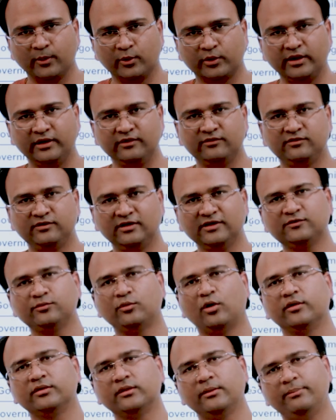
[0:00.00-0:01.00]
okay, just
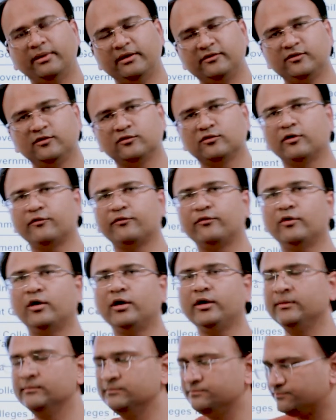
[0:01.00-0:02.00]
on the basis of
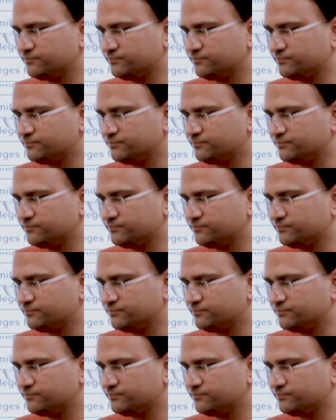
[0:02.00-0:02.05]
your